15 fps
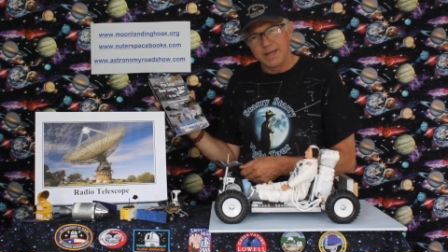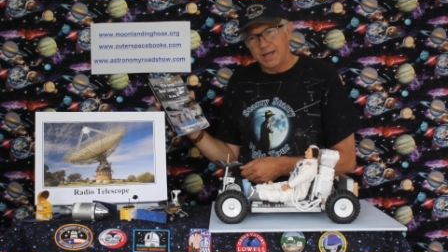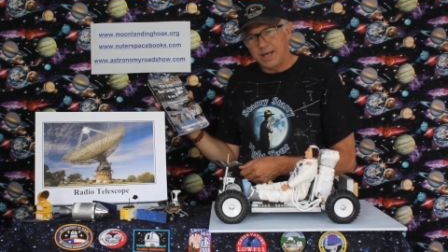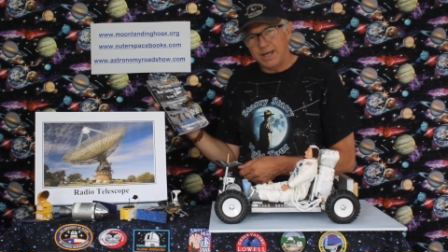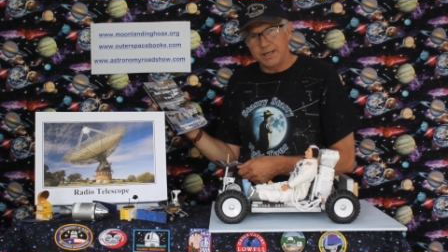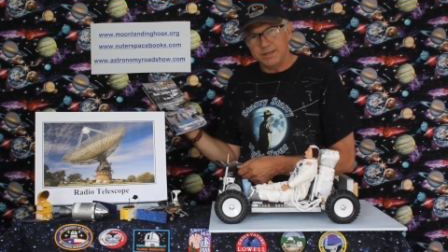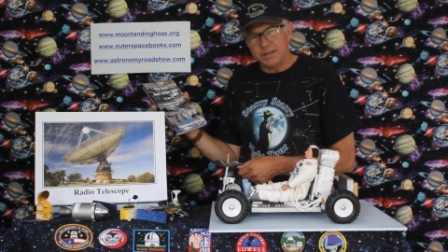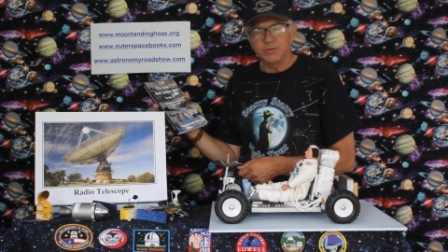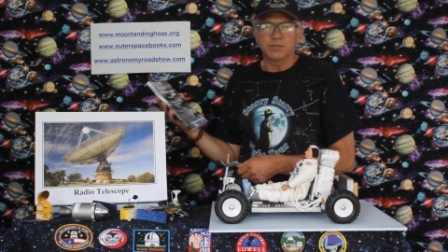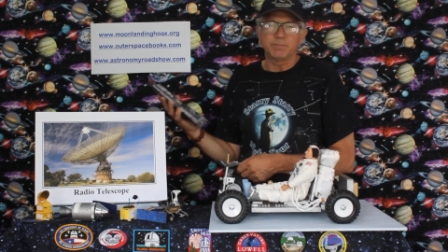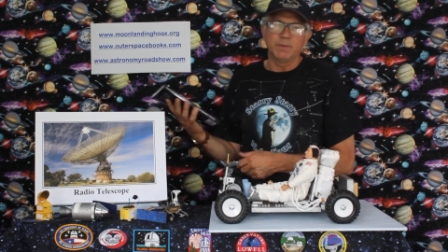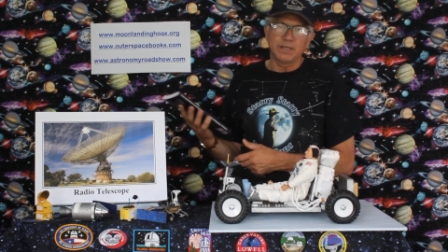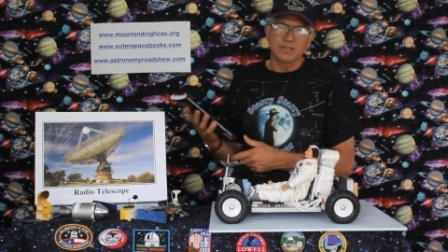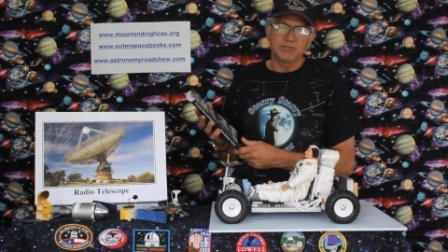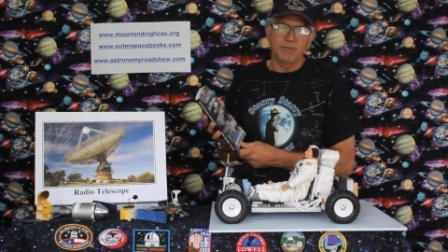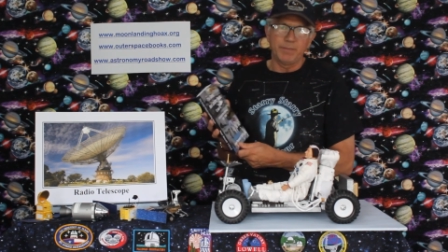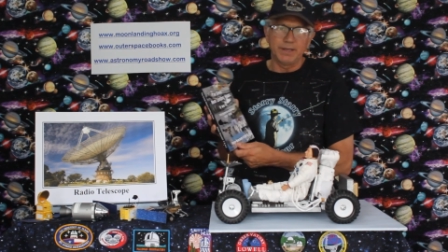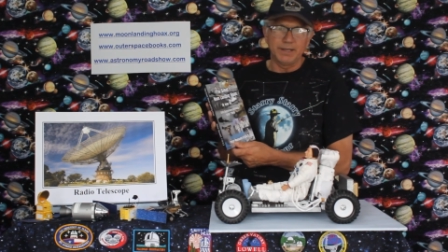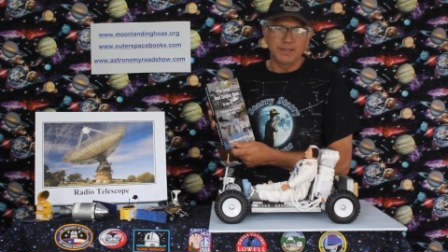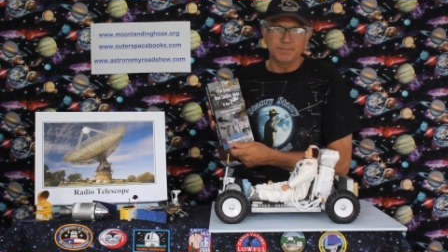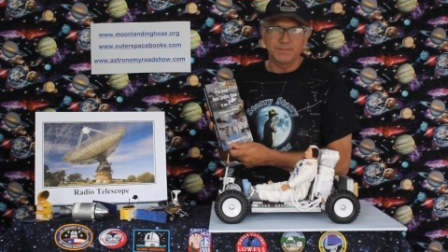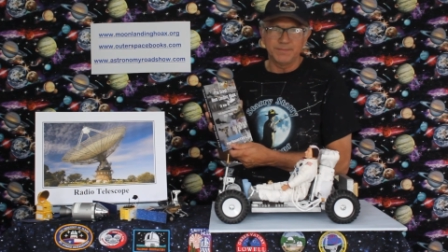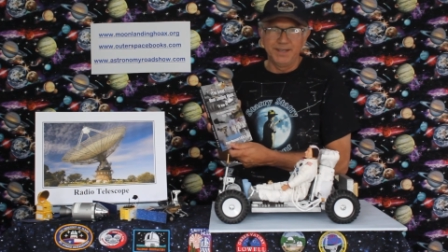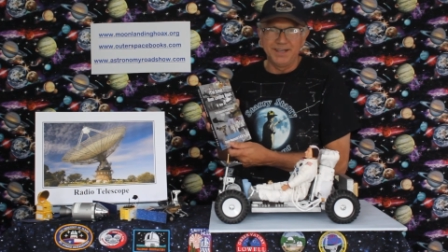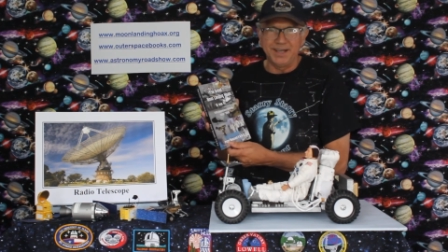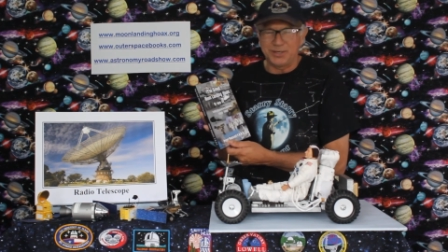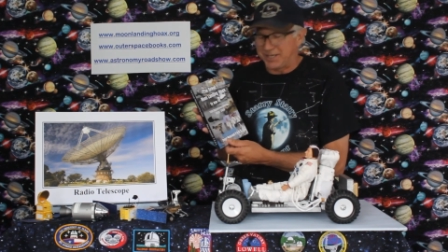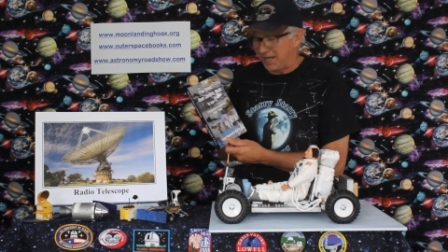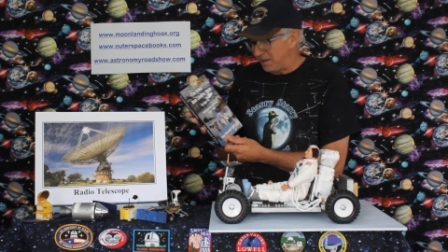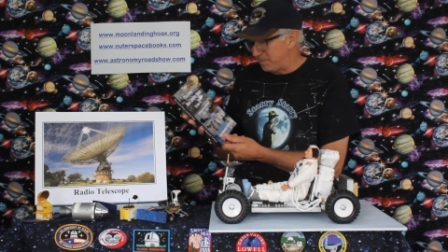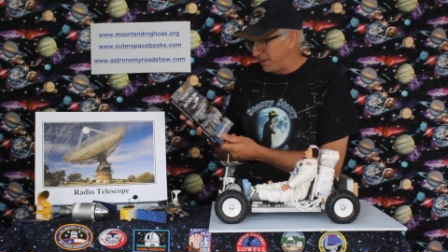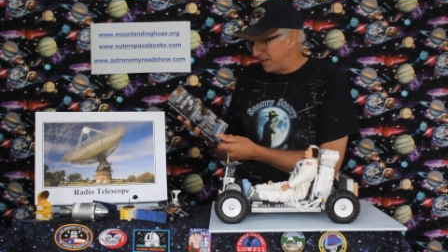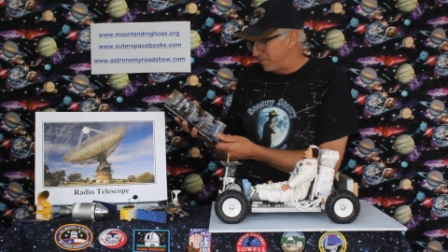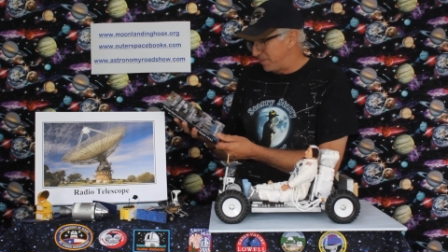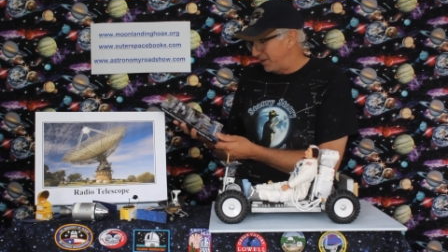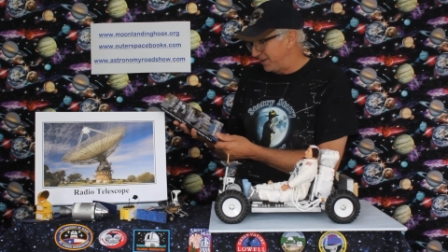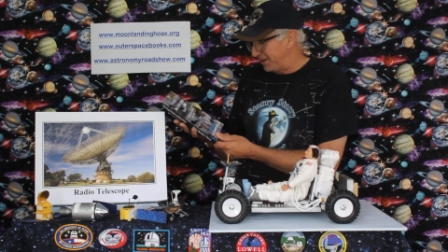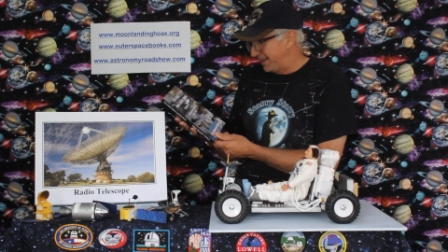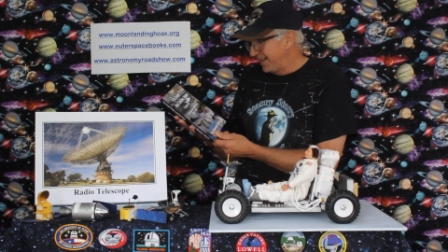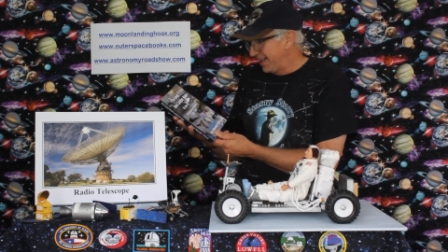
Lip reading: and oh, it's me, sorry about that. I beg your pardon.